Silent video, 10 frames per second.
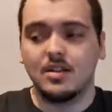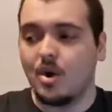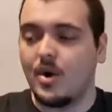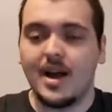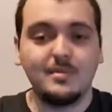
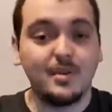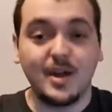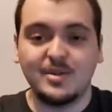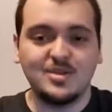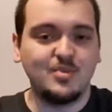go ahead and
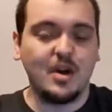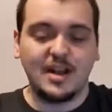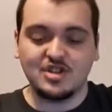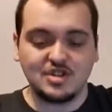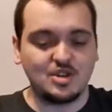play what you
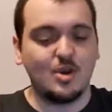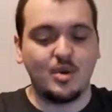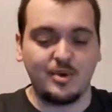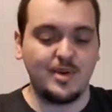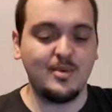want. I just
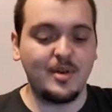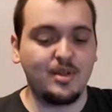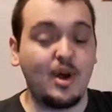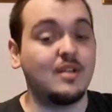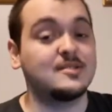don't agree
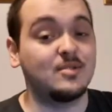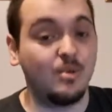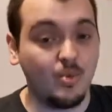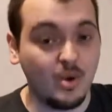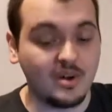with
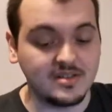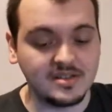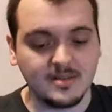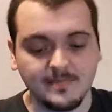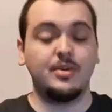console
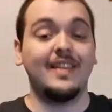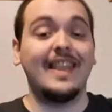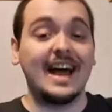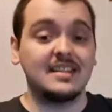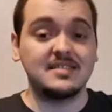wars. And the
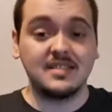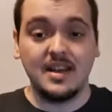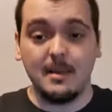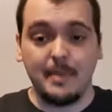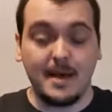last
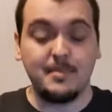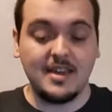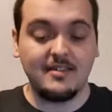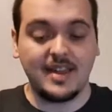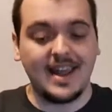pet
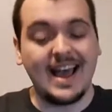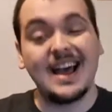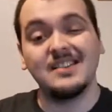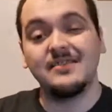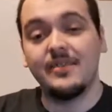peeve that I
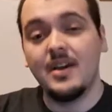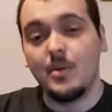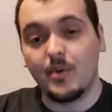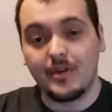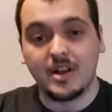have
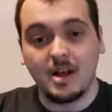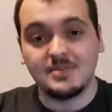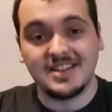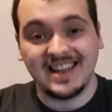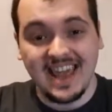whenever it
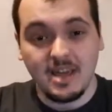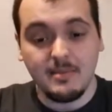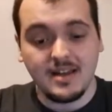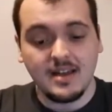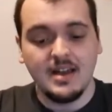comes to
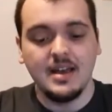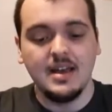gaming